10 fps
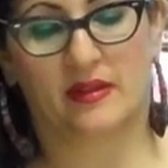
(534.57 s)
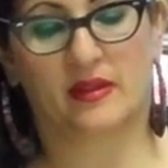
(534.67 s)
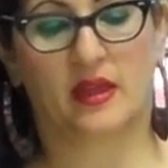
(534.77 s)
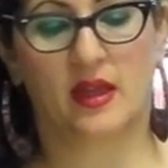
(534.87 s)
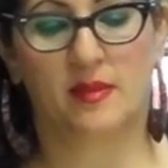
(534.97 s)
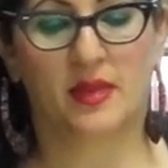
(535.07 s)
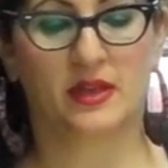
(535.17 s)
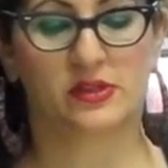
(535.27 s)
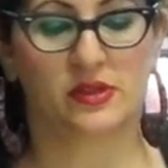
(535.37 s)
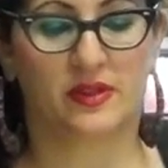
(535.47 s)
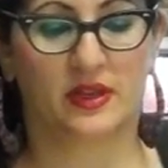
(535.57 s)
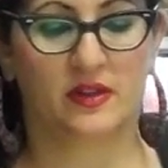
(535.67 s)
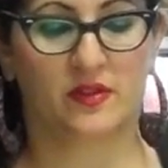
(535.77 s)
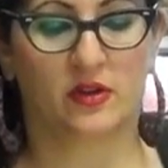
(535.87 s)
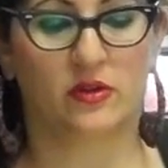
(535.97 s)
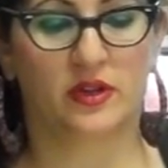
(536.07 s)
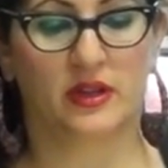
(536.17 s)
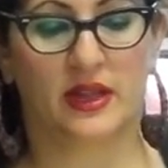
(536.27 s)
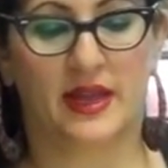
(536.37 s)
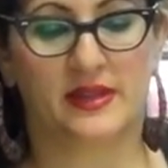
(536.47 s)
Okay, make sure that you've got all your
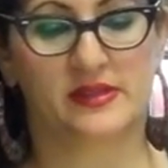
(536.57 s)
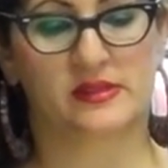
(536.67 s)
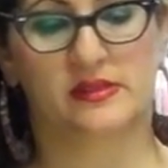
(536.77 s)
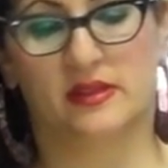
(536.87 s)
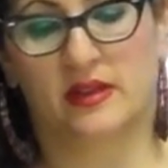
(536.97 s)
layers